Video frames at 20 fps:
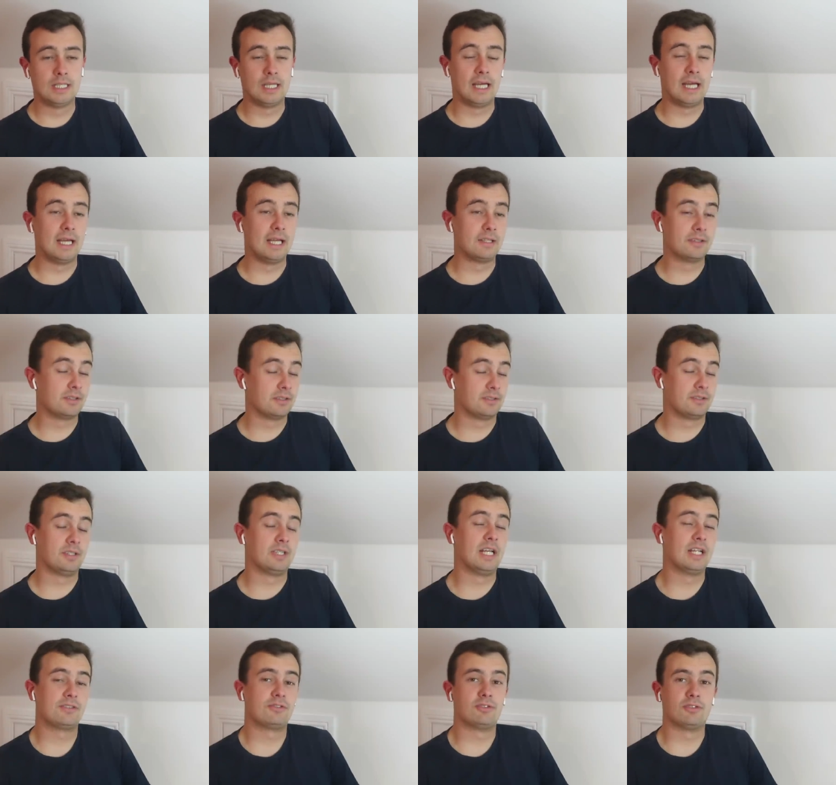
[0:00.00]
Uh, the, the,
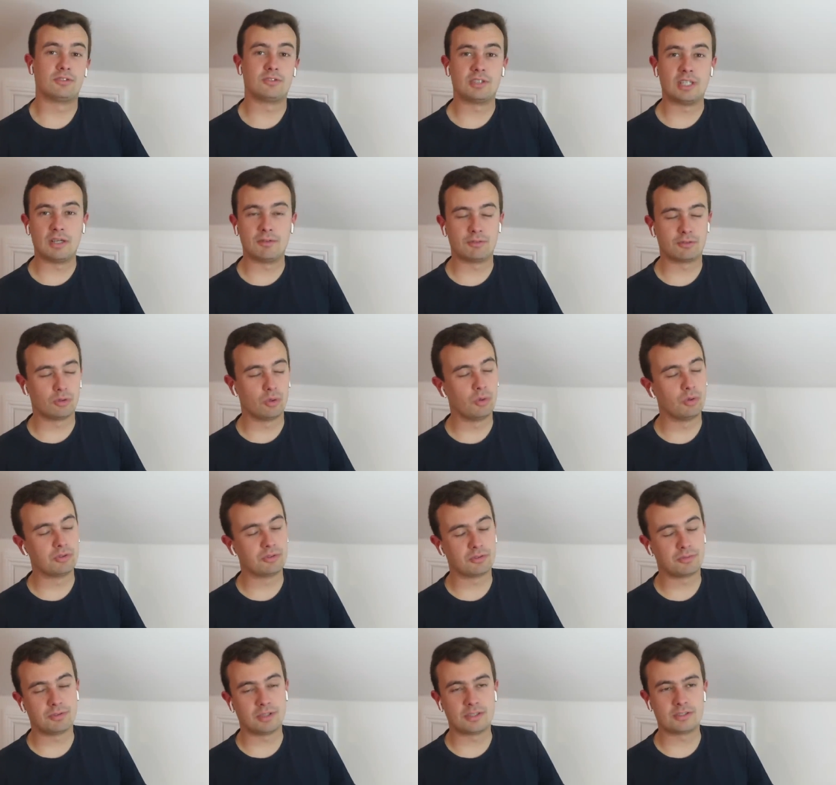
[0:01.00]
National itself is
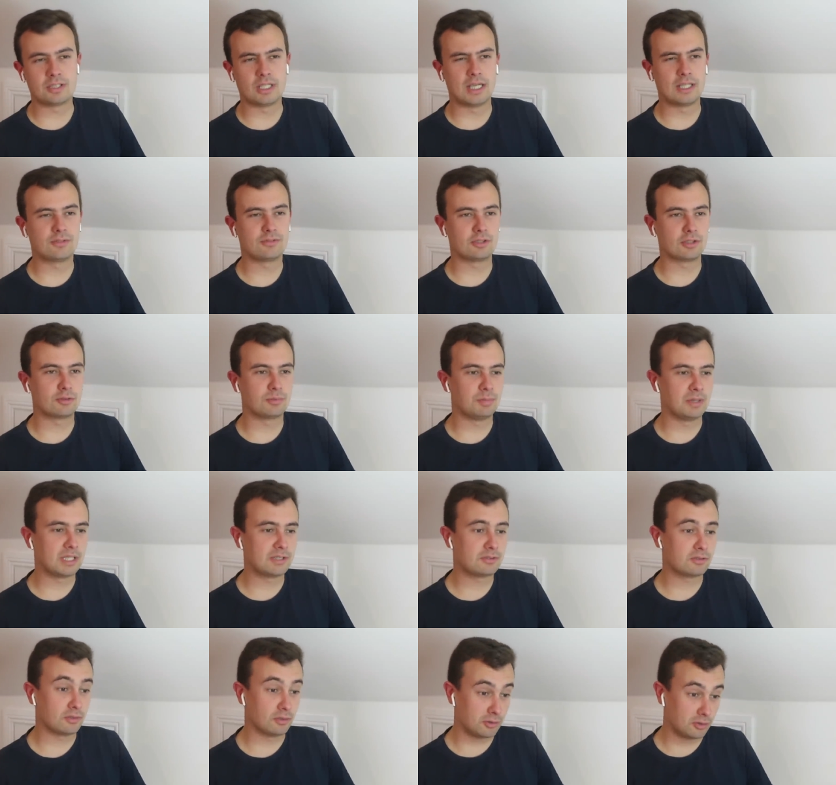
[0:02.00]
always a fantastic
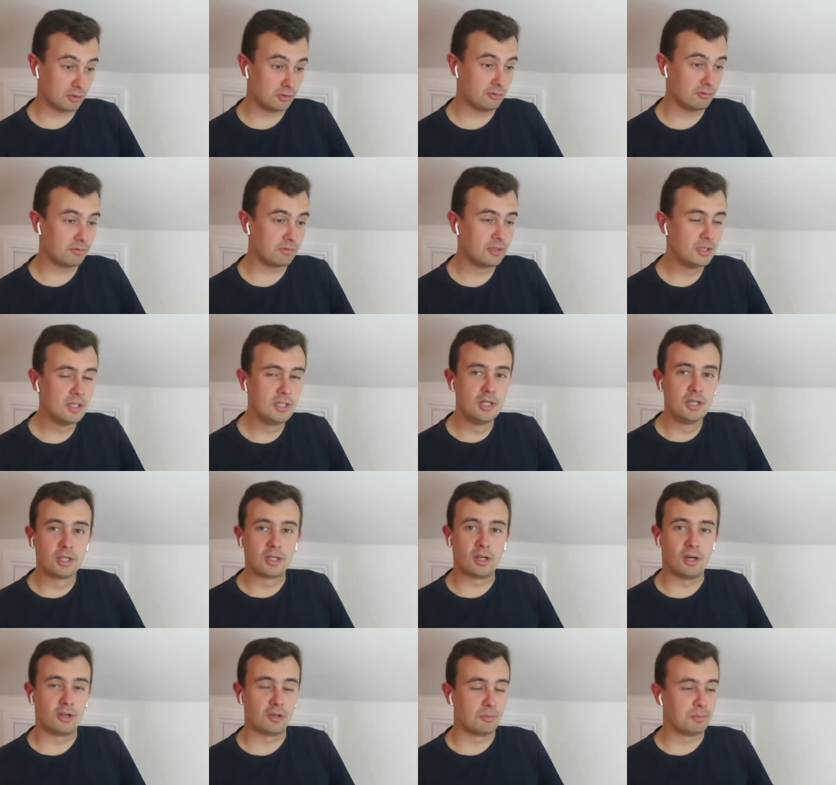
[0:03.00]
spectacle. You've
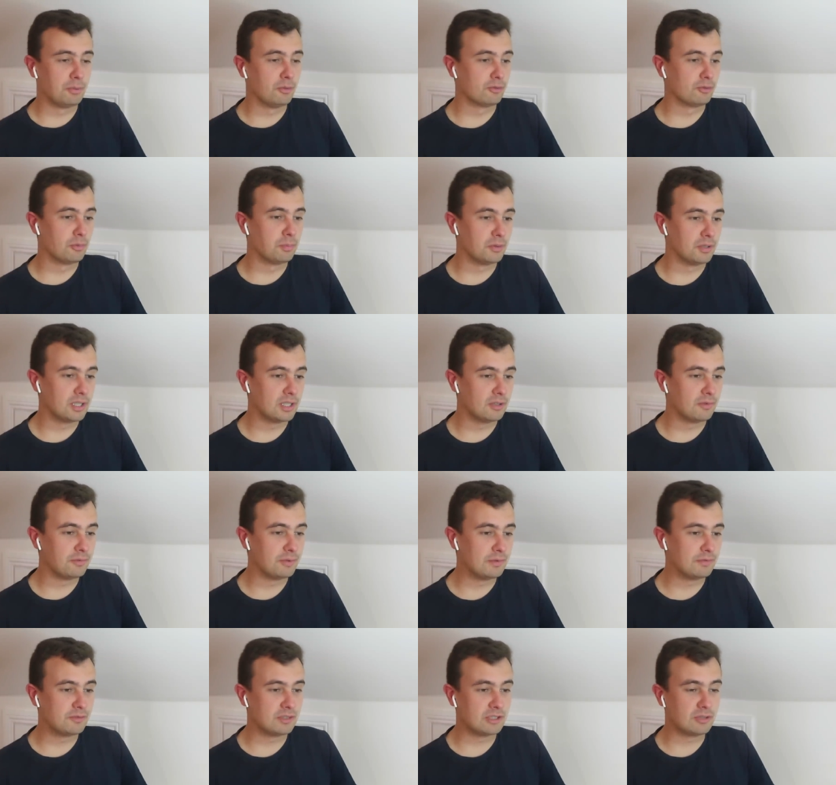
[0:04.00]
gone and put up a little
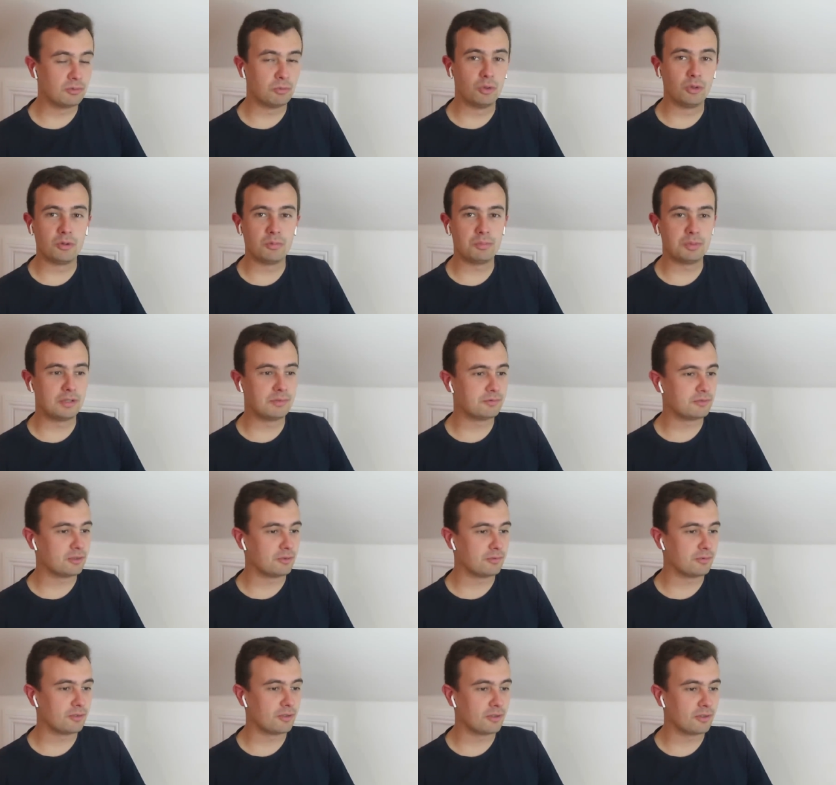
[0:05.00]
50 to 1
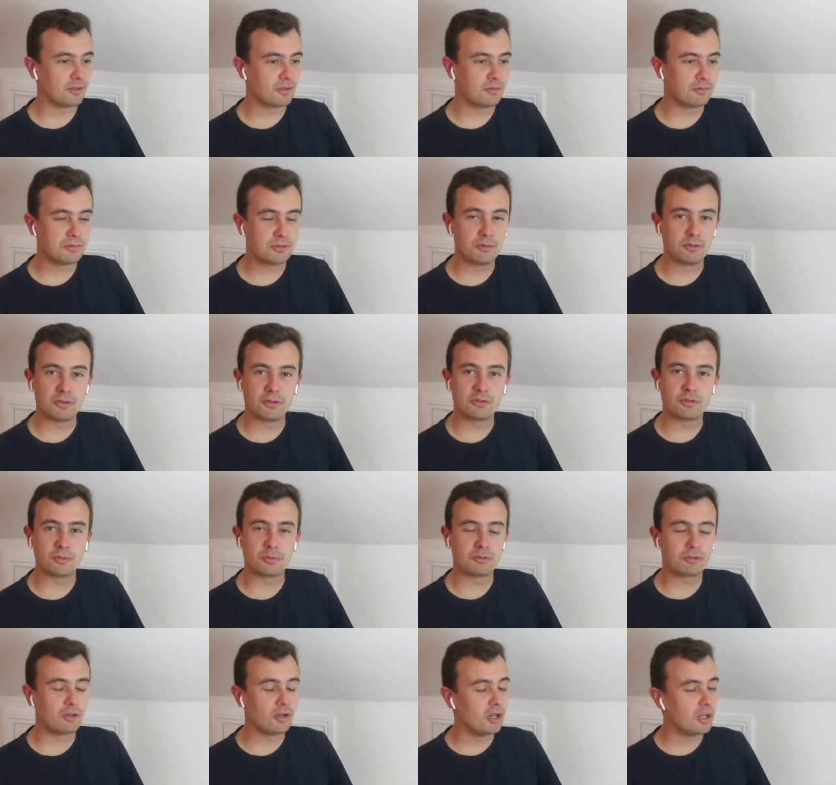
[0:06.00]
bifter for a few of the
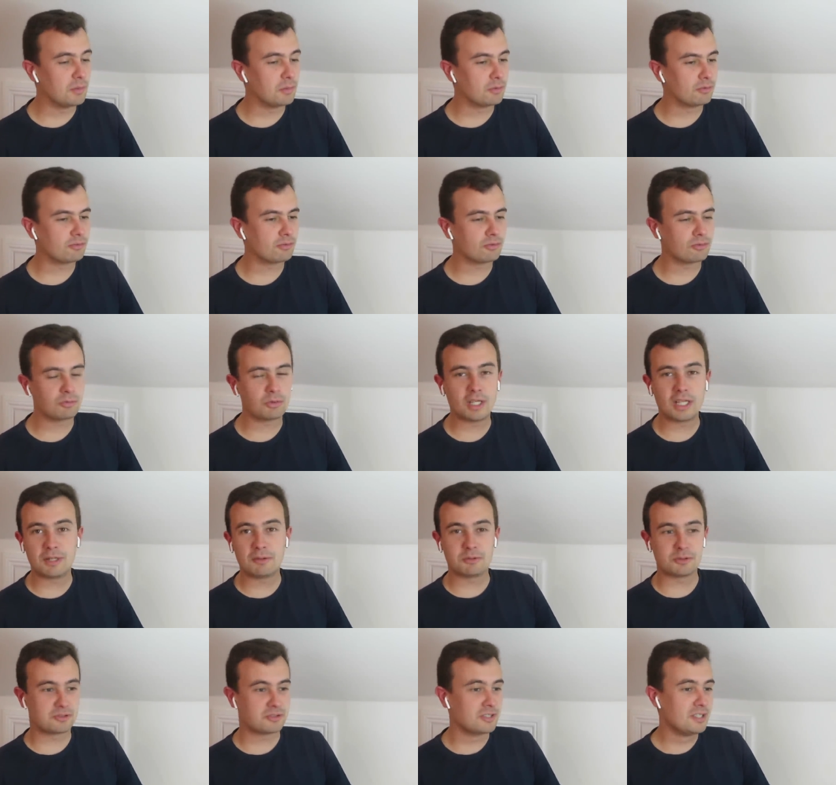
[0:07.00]
subscribers as
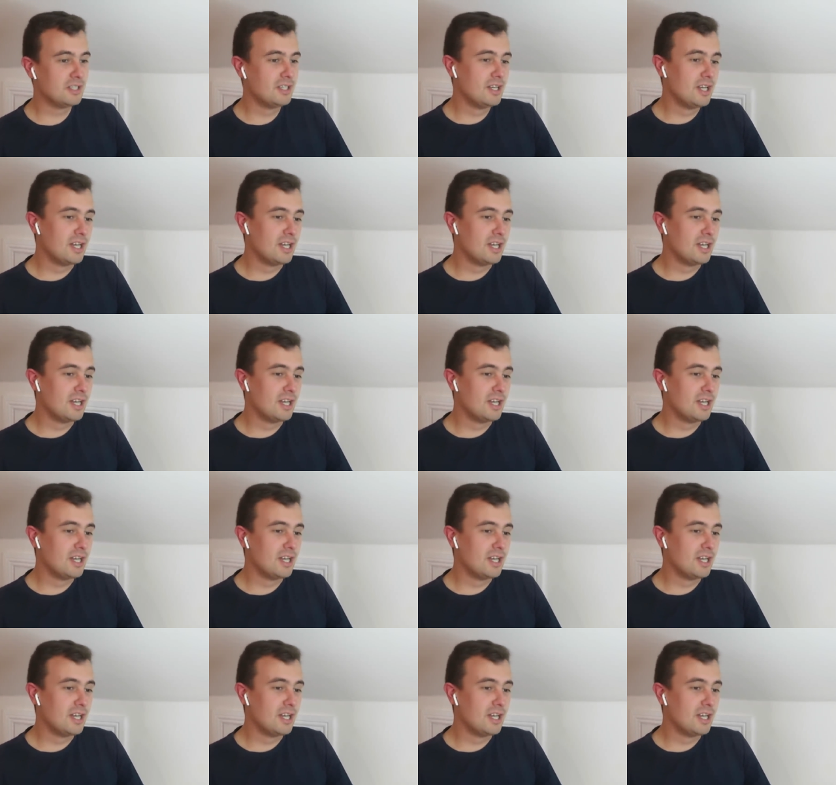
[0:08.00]
well, which